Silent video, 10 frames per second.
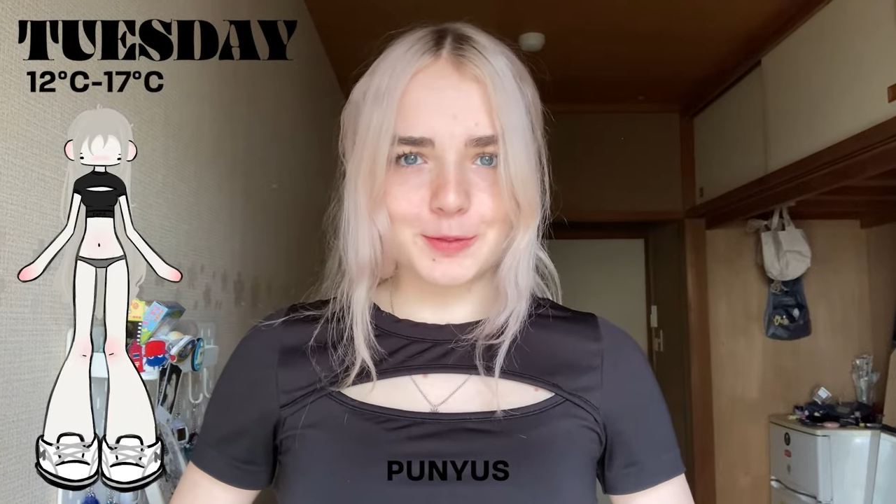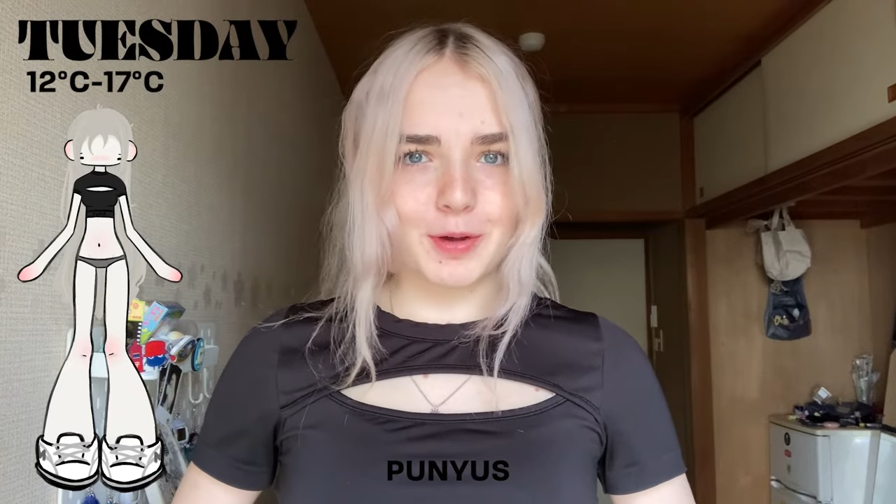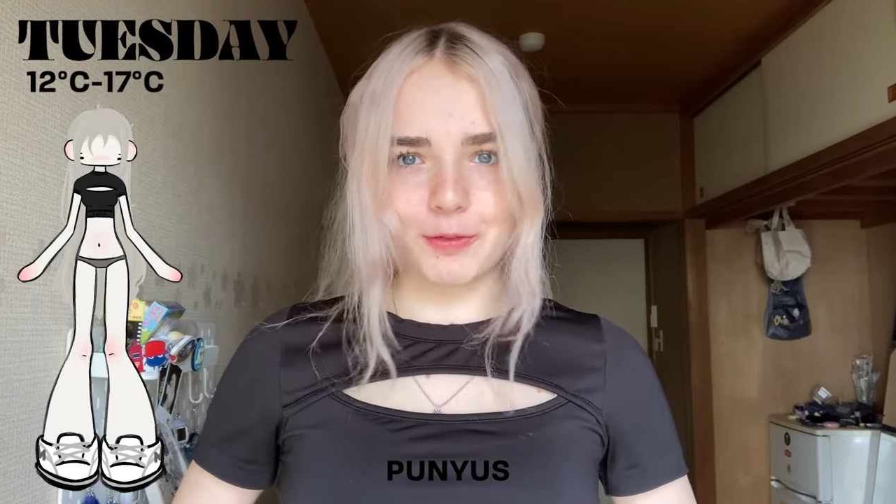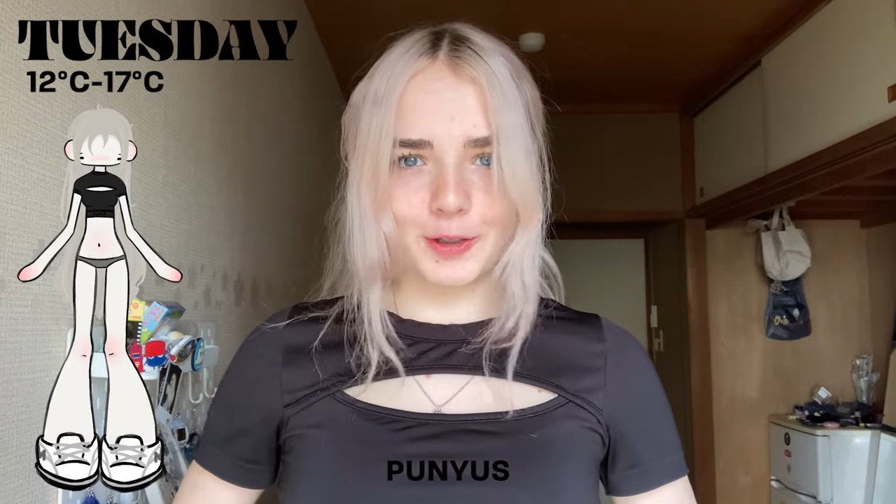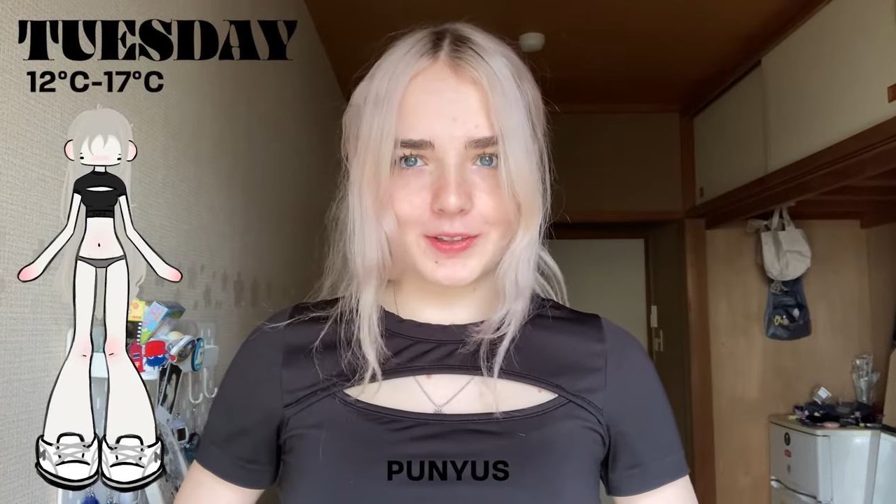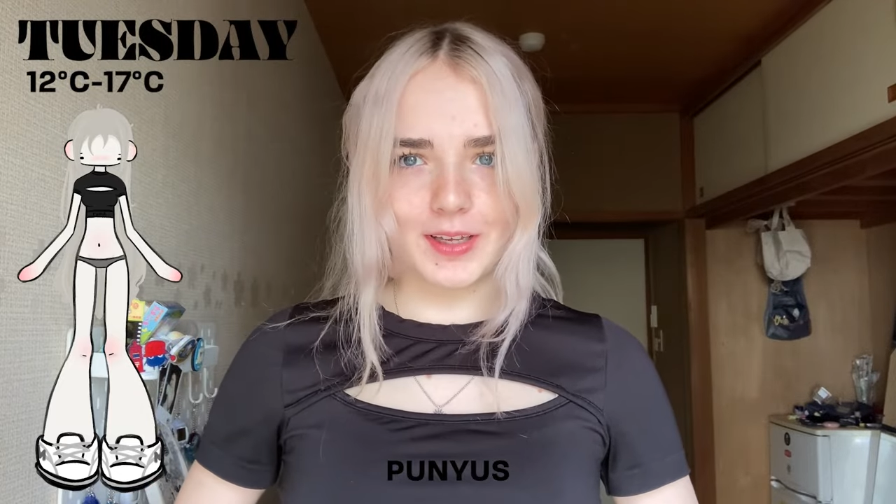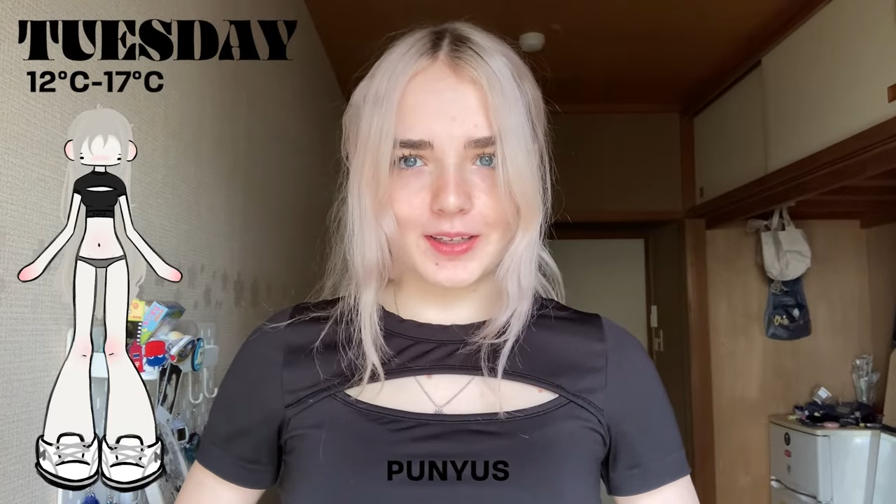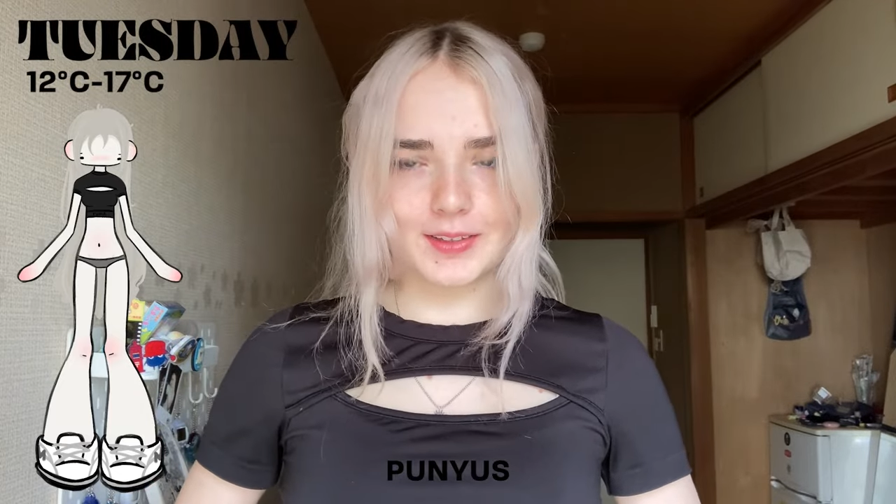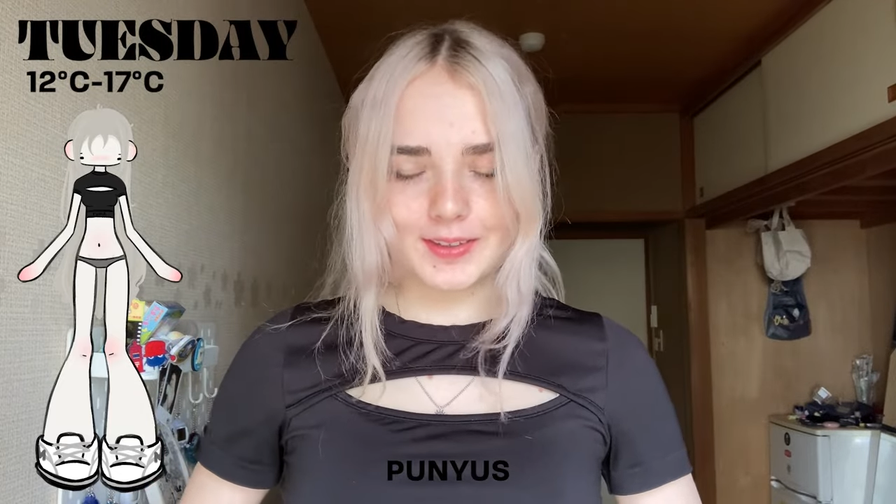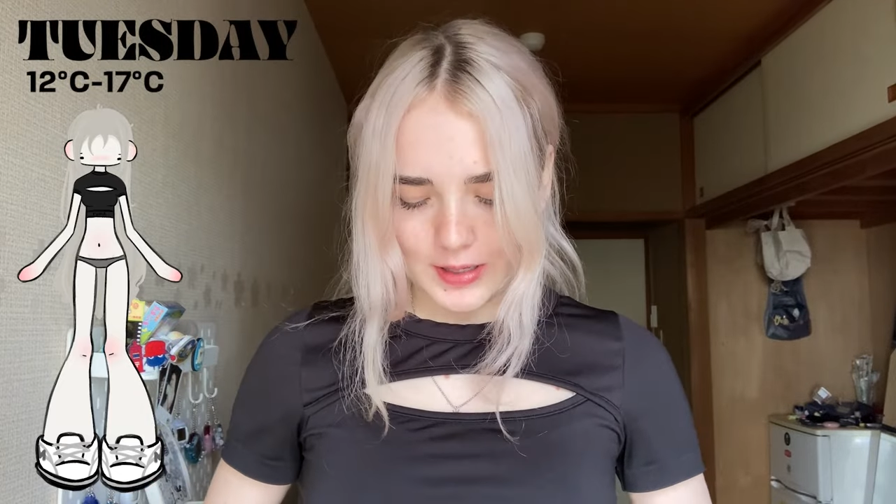my first guess.